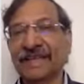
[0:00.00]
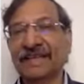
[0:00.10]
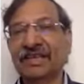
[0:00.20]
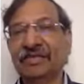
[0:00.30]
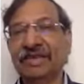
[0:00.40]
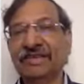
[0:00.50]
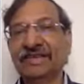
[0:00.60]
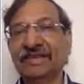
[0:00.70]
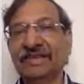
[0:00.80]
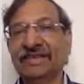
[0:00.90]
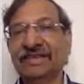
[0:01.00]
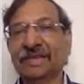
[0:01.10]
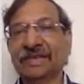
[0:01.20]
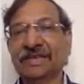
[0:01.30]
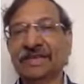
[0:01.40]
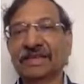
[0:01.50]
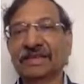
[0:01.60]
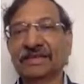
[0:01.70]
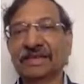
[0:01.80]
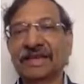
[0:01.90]
and invest some
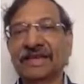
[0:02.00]
another